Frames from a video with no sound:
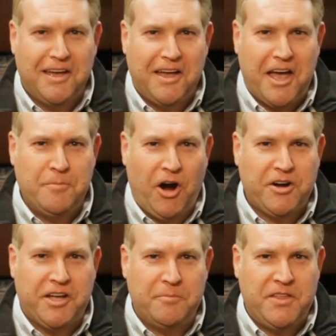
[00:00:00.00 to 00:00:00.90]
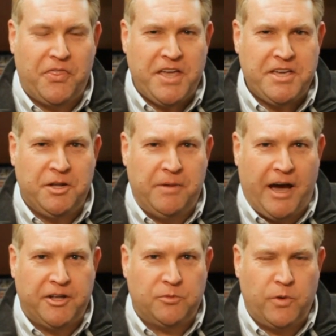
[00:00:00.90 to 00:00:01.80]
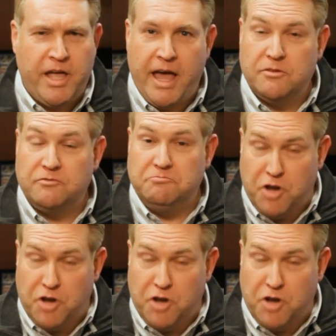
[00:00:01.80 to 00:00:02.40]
Hey, Mark, I've been thinking about it. We have